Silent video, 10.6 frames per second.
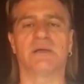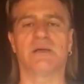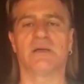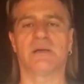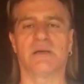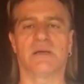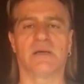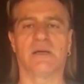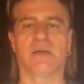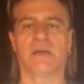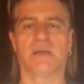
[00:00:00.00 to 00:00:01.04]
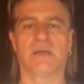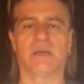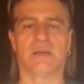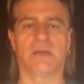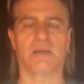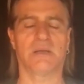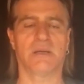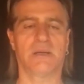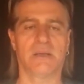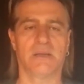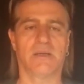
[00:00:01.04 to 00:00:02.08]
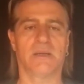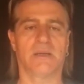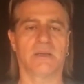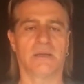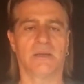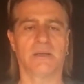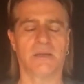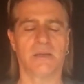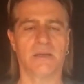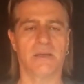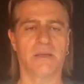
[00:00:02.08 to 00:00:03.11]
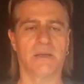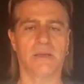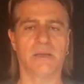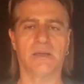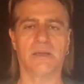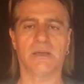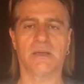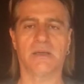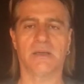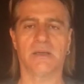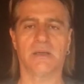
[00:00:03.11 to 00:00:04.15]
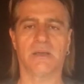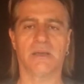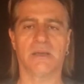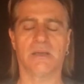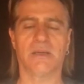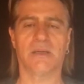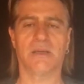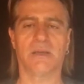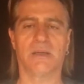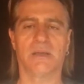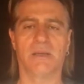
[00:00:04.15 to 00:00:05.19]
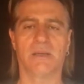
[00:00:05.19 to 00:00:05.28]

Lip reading: (silence)